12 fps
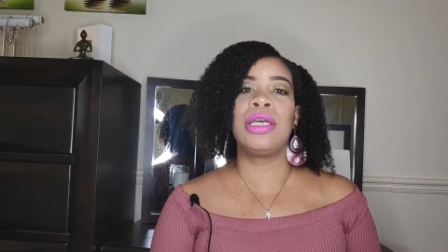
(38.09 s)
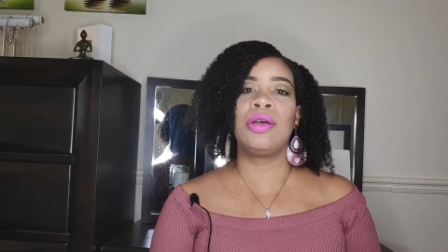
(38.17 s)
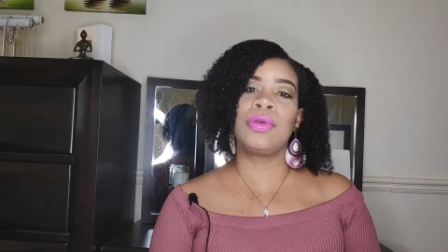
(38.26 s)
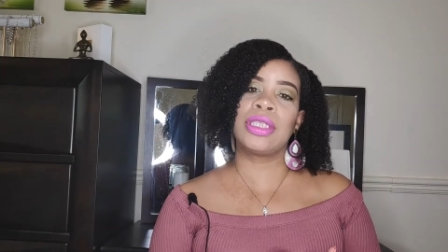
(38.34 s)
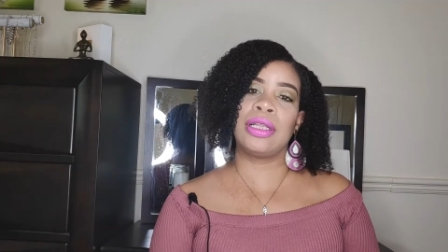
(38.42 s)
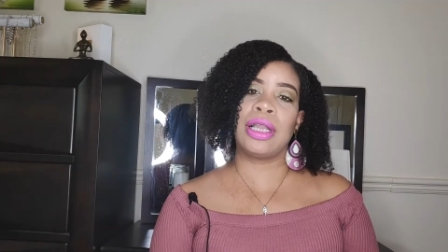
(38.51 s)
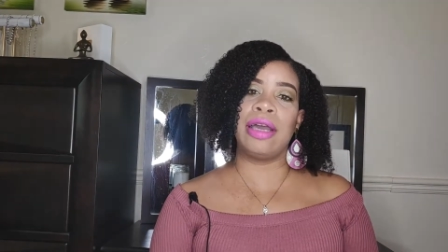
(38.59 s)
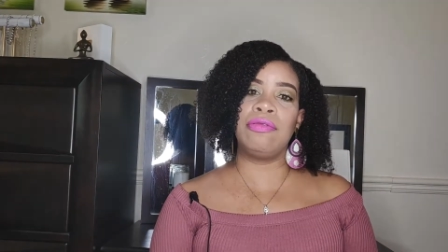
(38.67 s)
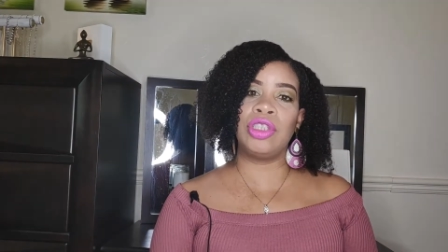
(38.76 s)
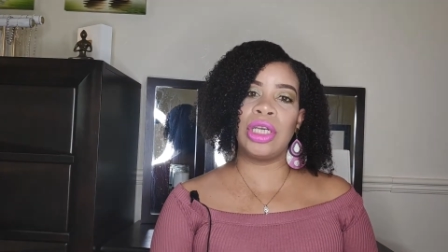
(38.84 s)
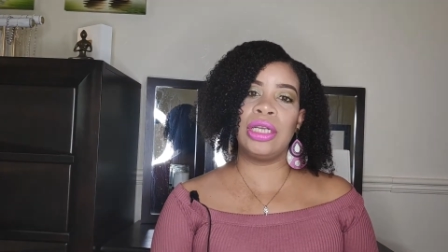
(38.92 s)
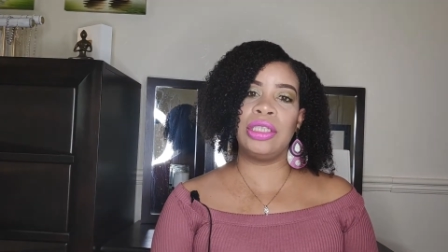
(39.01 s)
it was a life
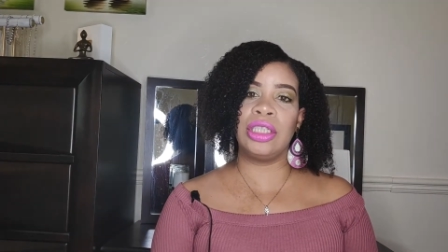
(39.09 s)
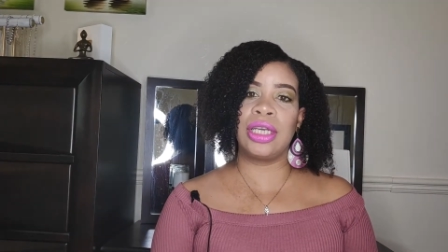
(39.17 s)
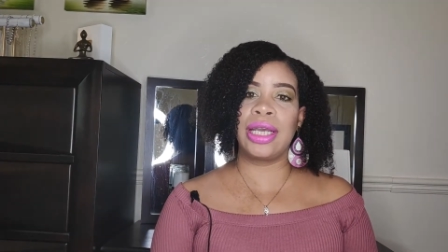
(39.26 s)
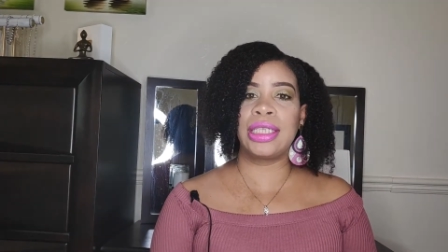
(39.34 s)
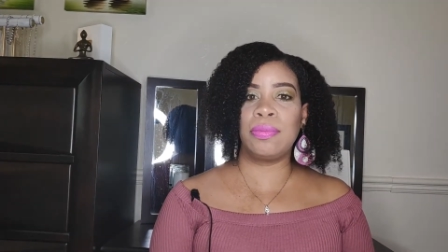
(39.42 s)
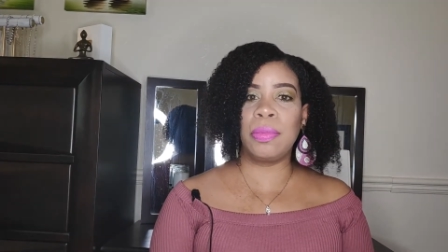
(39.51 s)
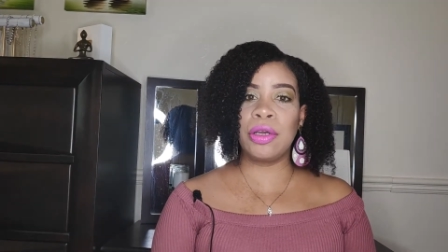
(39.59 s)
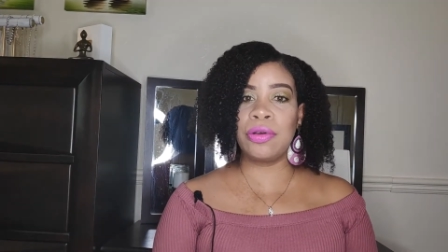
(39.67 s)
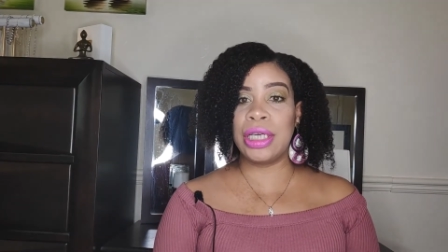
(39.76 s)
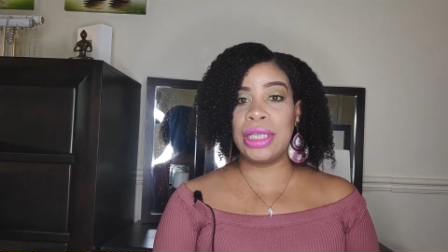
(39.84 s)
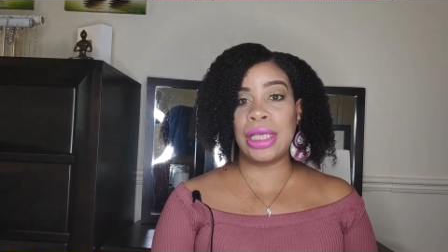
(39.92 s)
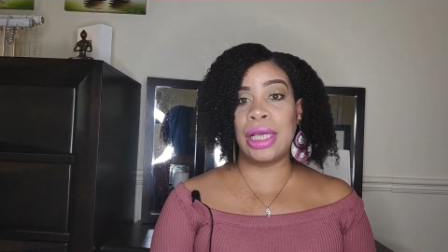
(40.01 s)
changing
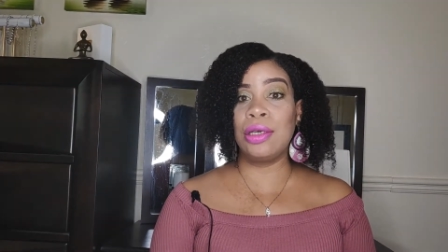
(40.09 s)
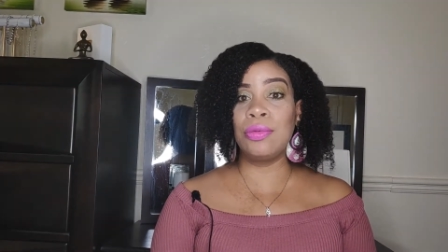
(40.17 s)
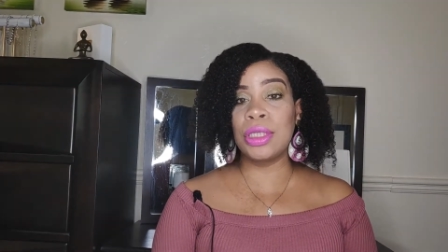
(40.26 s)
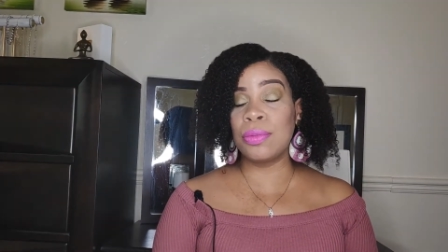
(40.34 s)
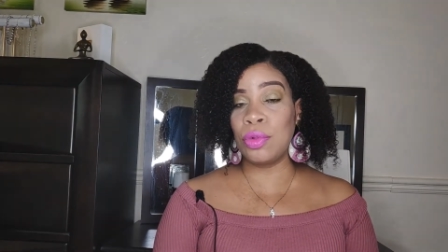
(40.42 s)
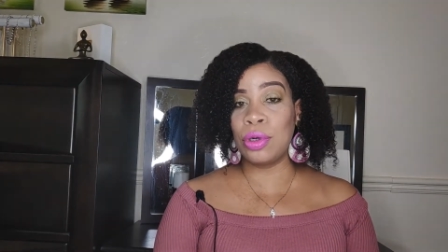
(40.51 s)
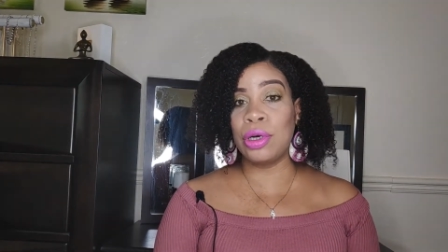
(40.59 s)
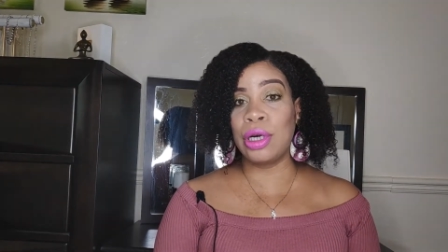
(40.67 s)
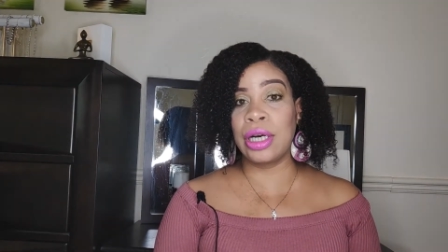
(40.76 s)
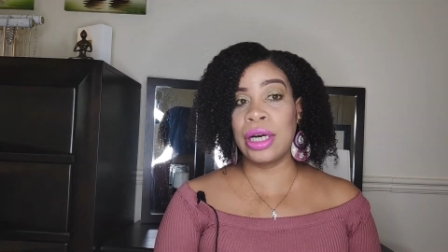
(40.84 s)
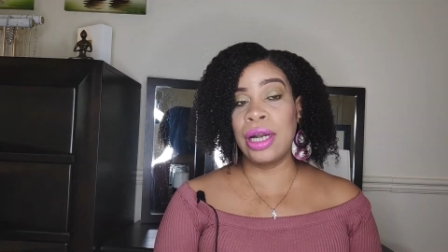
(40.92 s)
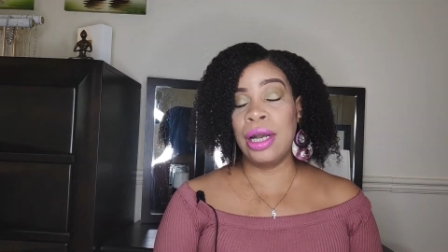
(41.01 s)
experience and it was
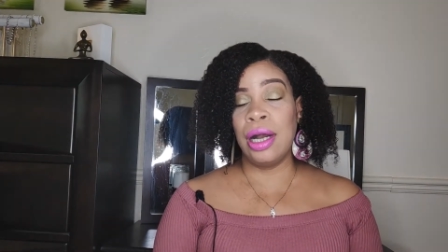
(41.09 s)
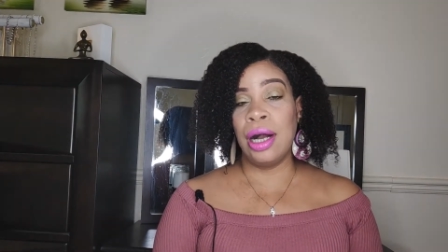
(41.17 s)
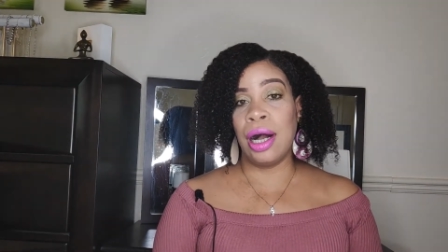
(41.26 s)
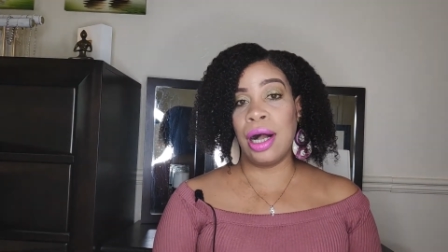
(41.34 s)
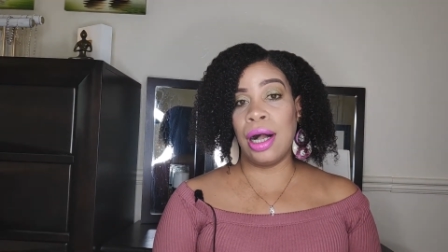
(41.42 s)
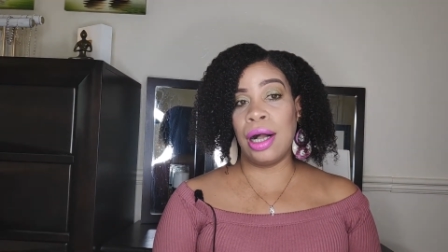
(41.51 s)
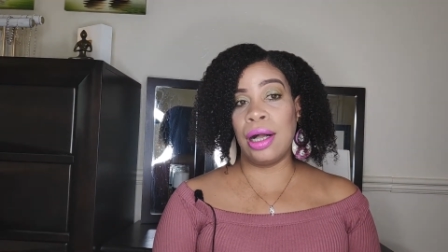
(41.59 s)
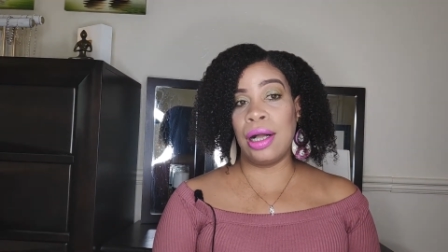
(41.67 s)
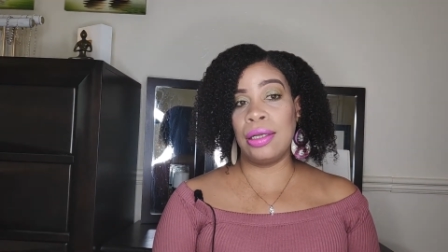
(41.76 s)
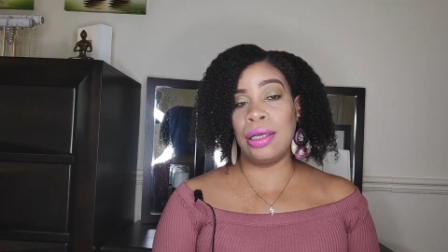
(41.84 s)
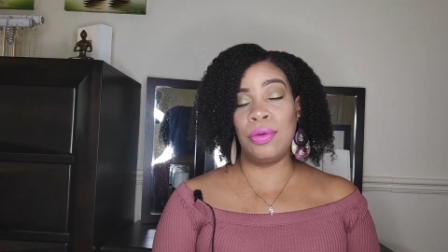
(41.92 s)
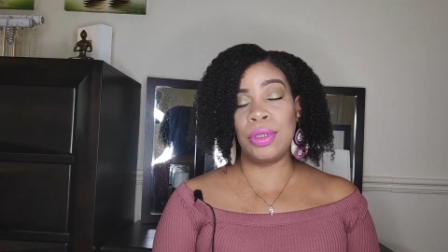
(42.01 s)
more,
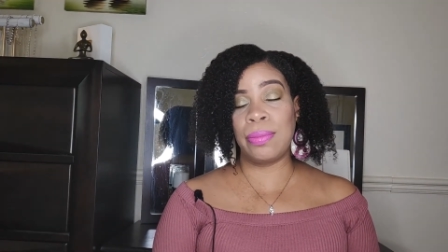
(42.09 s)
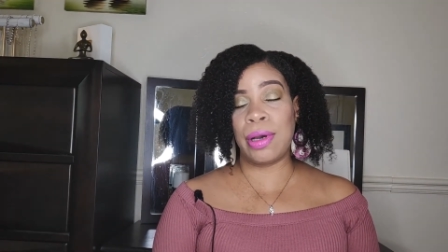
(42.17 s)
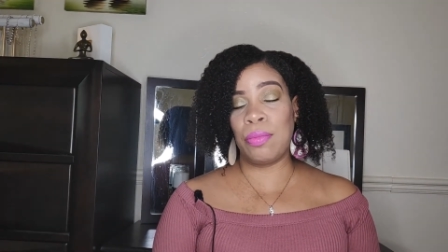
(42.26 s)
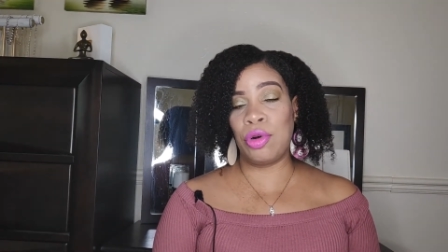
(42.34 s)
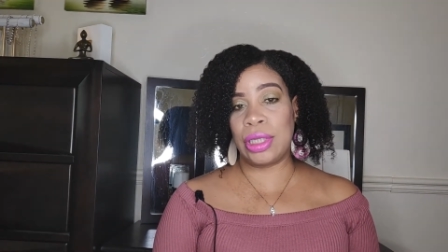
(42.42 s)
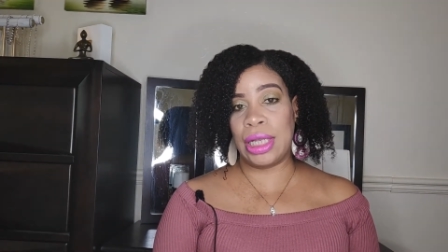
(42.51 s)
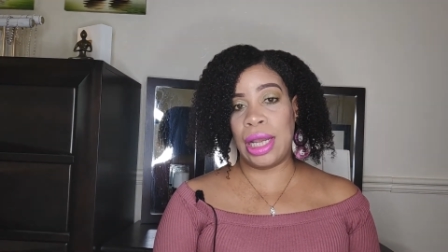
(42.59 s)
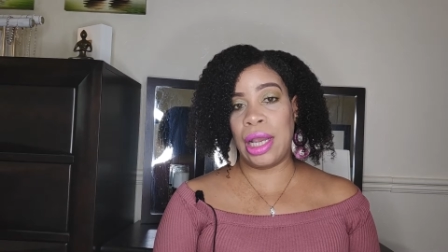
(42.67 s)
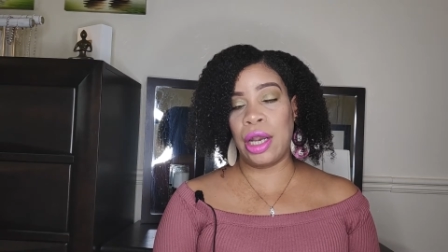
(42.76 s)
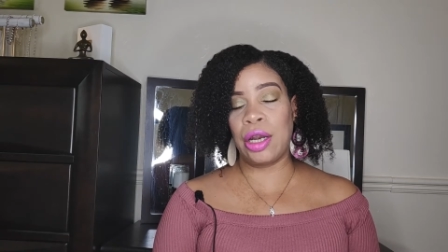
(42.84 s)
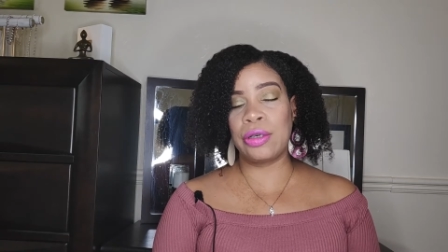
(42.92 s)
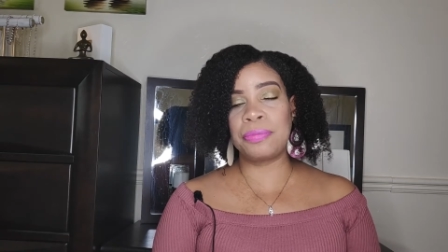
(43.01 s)
it was about more than
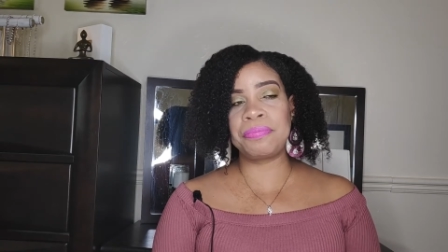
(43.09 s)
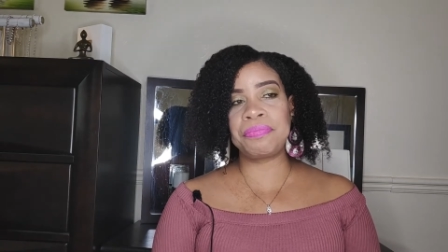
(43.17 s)
hair.